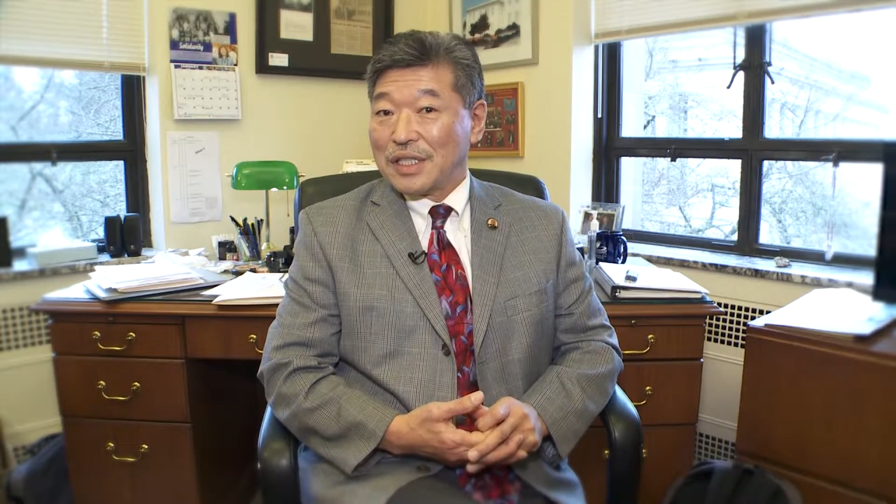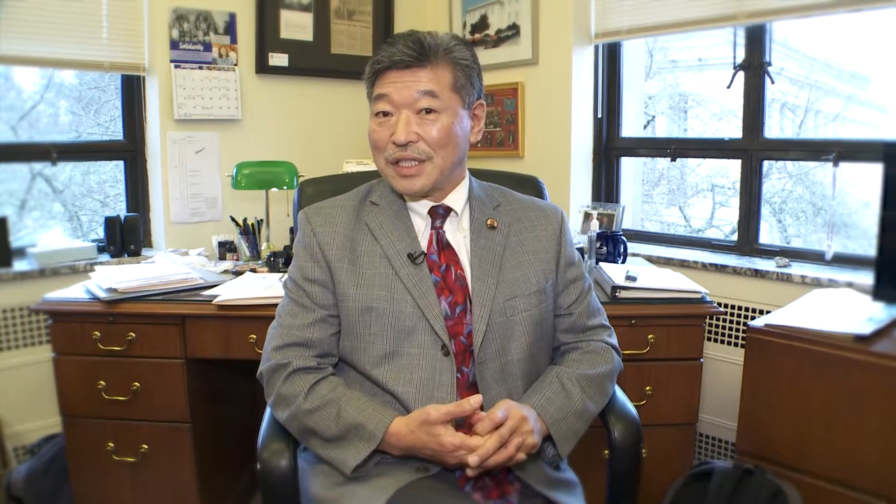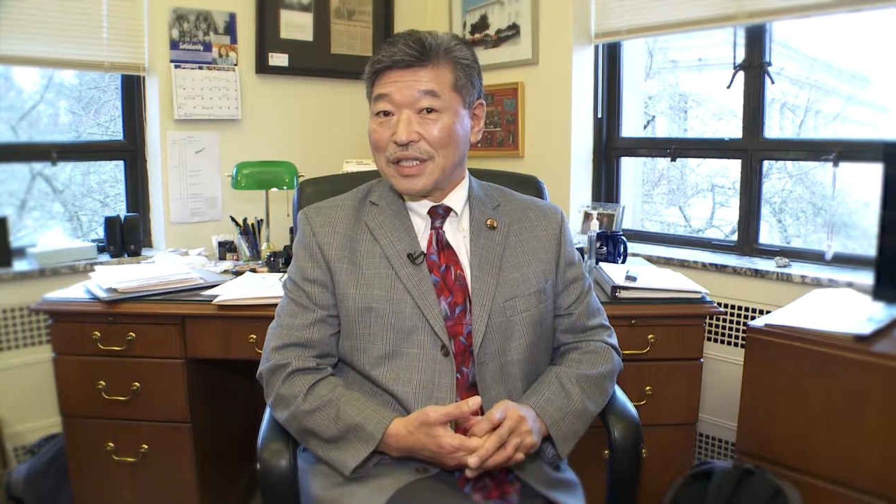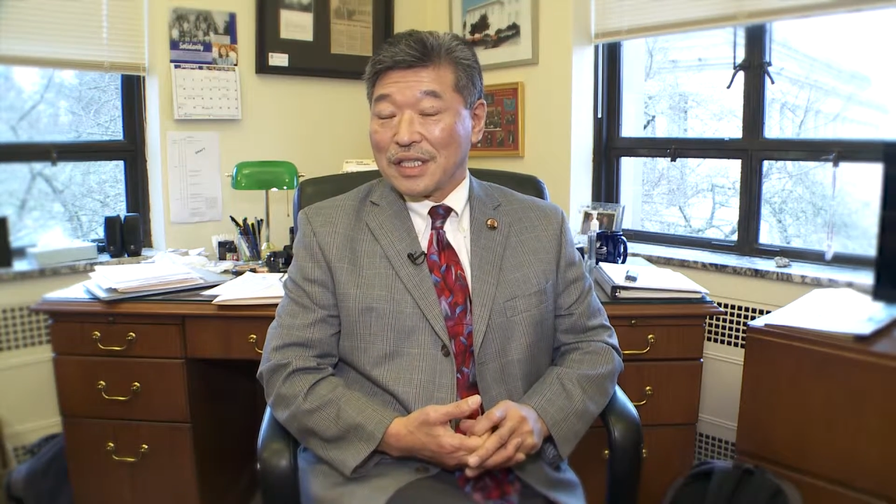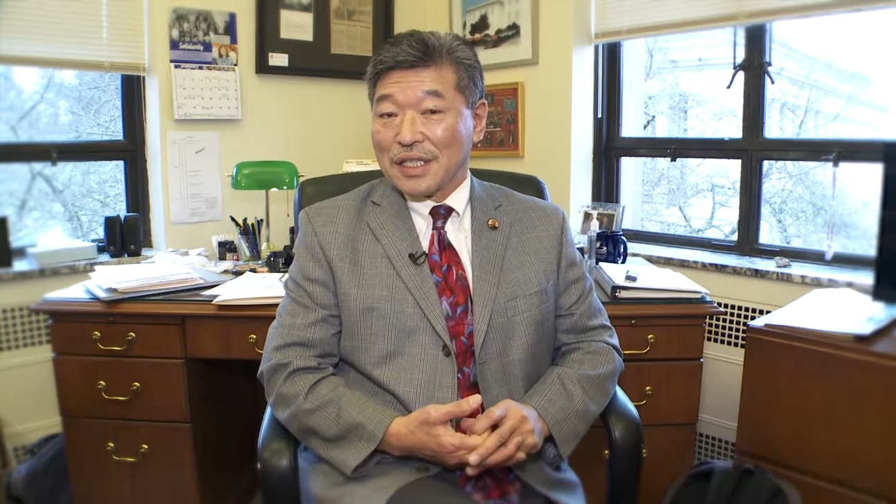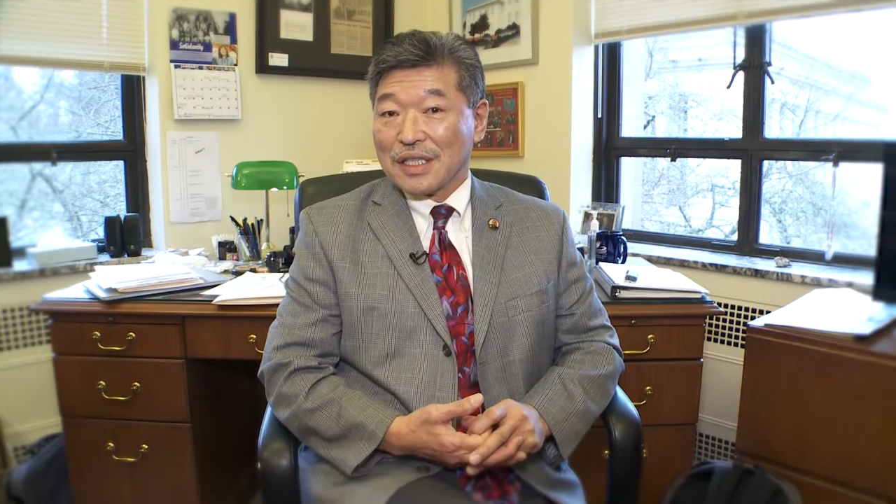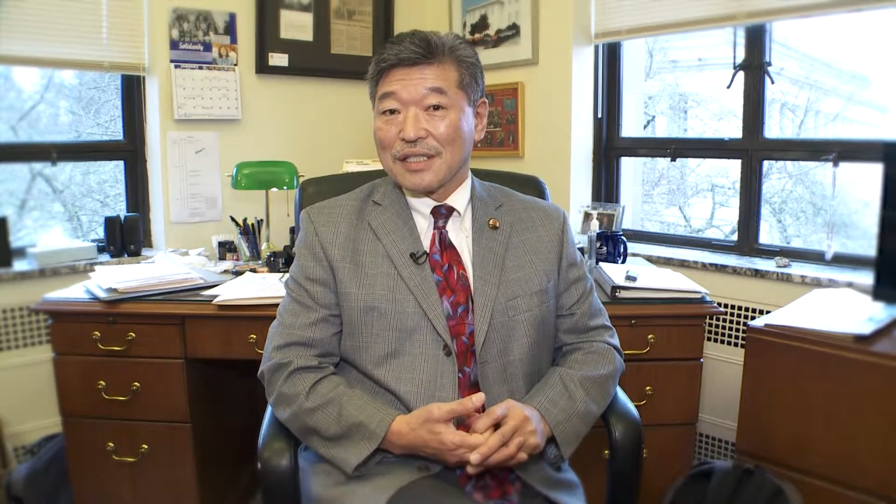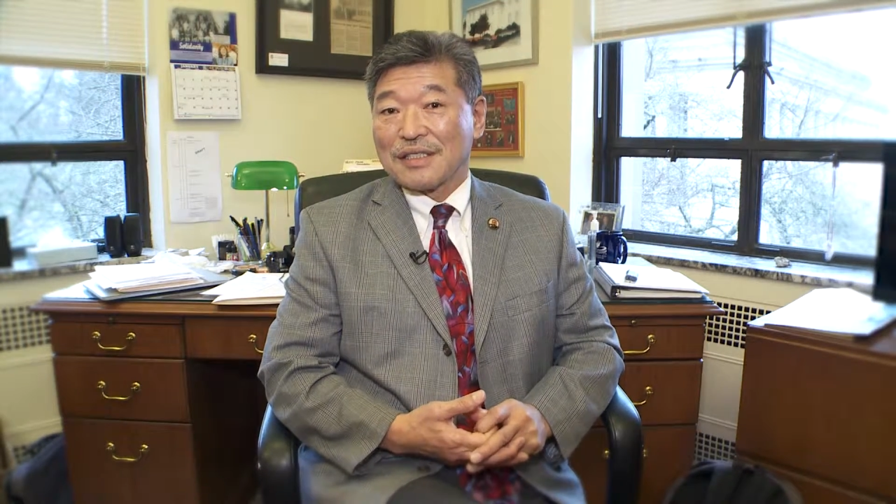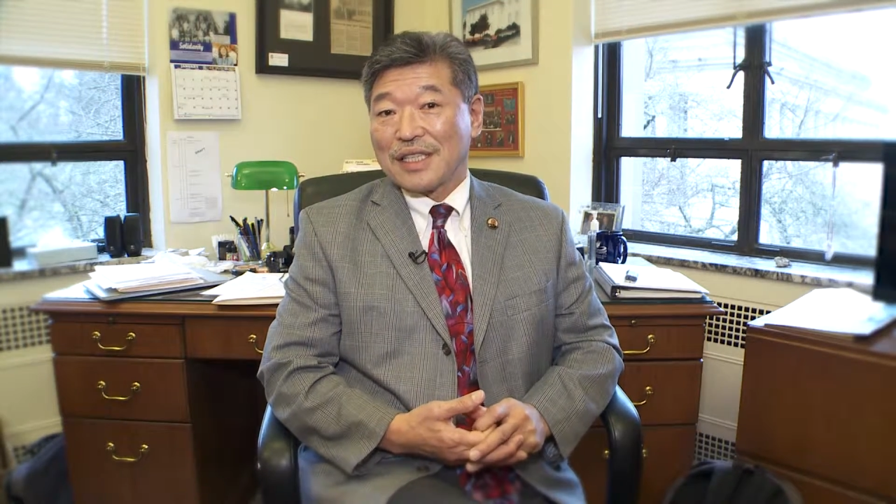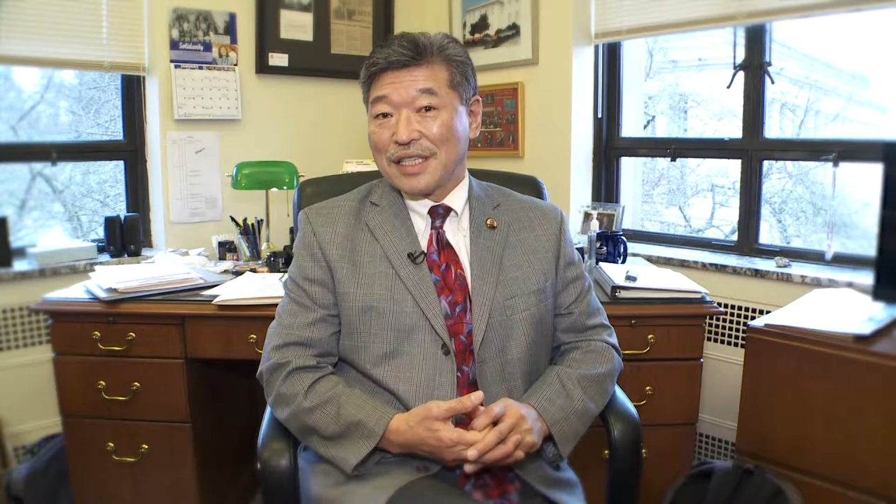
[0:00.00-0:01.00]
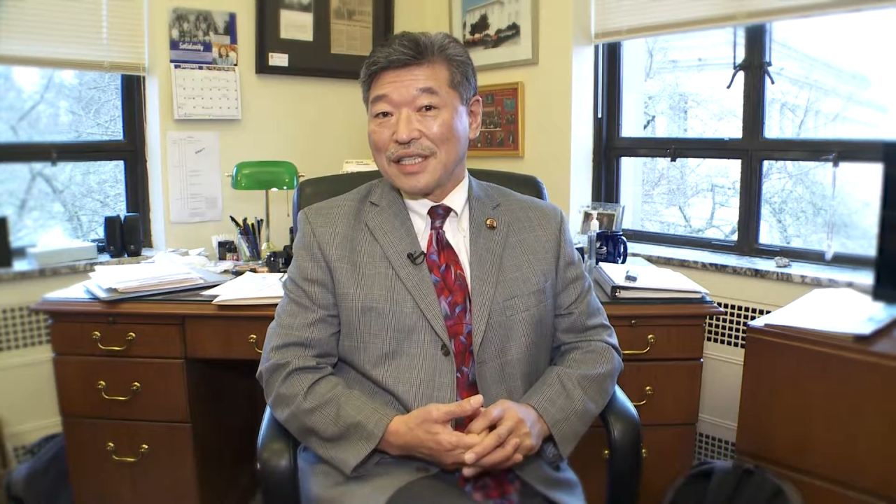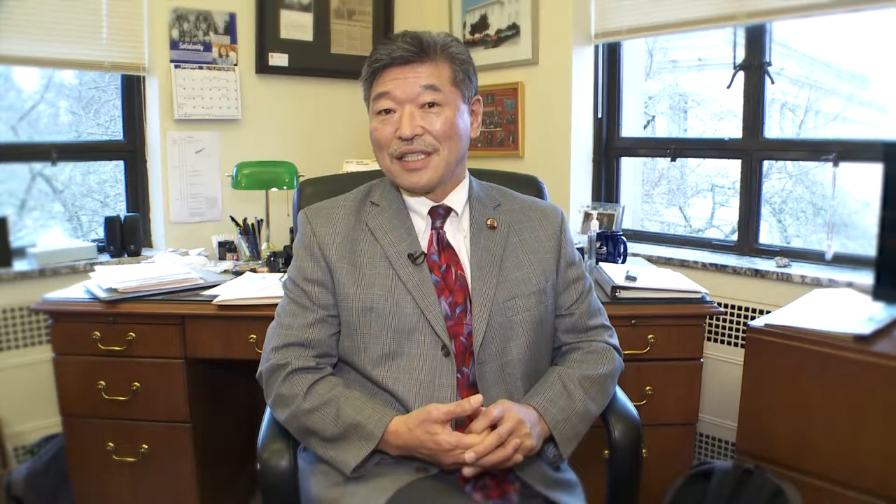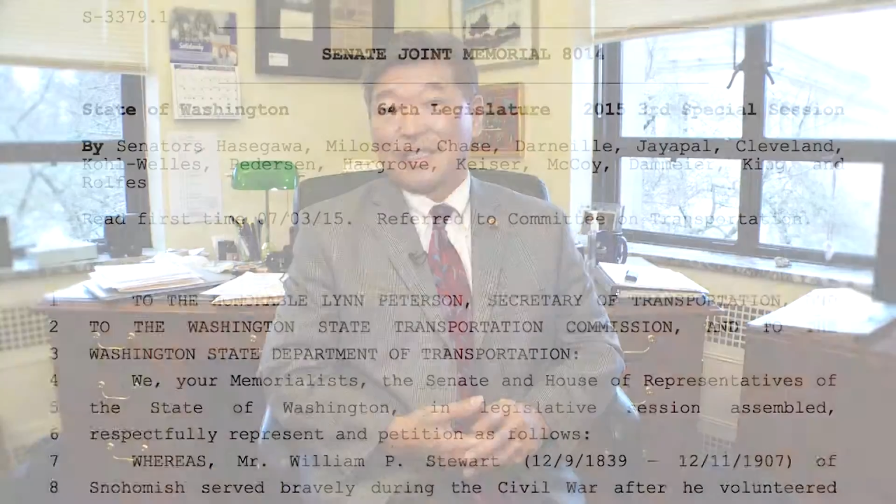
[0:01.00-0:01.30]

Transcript: the State